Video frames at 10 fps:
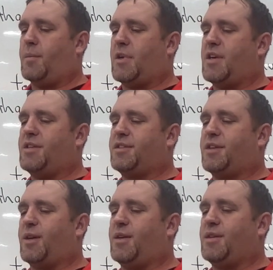
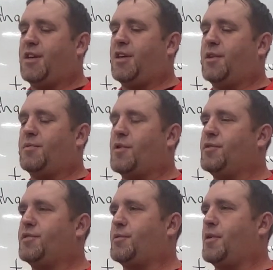East Indian
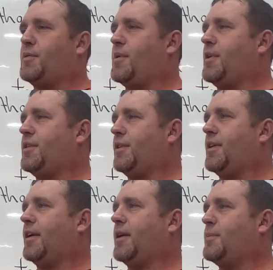rosewood, where do you think
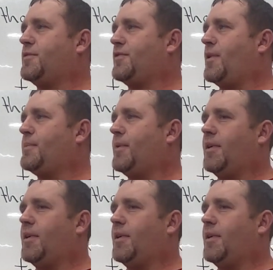that comes from?